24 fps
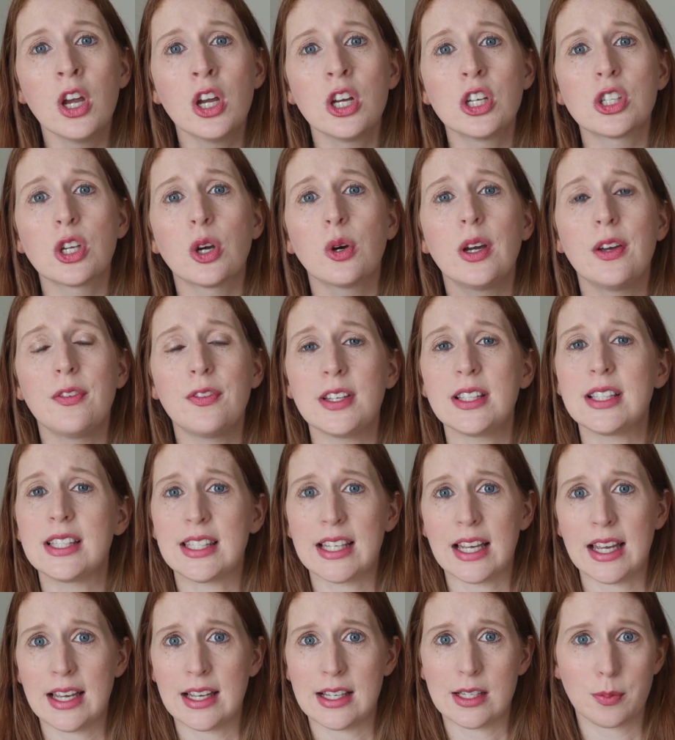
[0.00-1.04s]
So if it
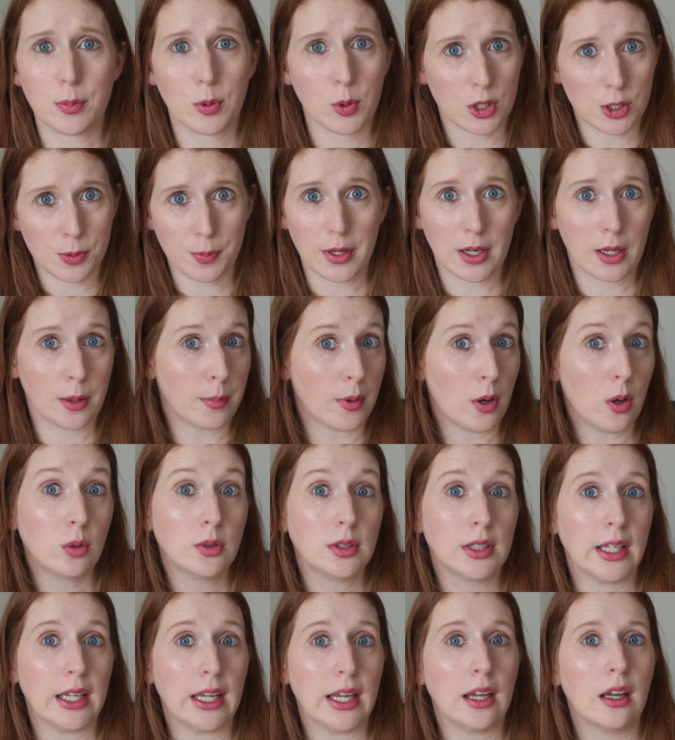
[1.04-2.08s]
says porch pickup
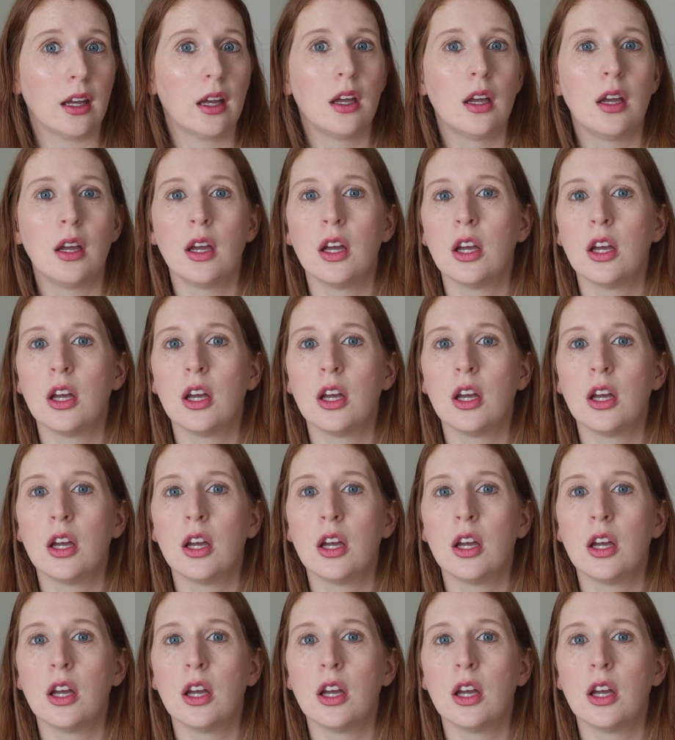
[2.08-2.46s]
only,